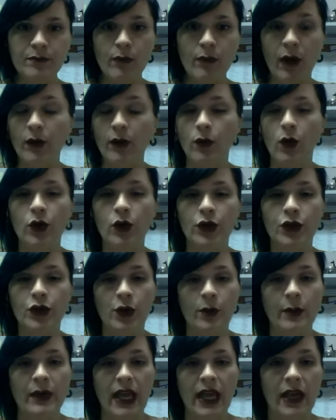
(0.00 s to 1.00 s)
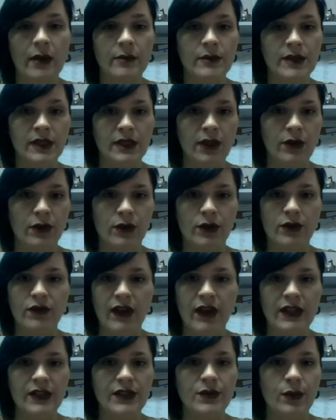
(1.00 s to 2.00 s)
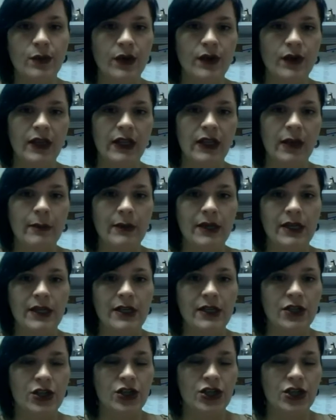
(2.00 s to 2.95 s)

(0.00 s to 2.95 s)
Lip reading: my roller derby games and other events where they let me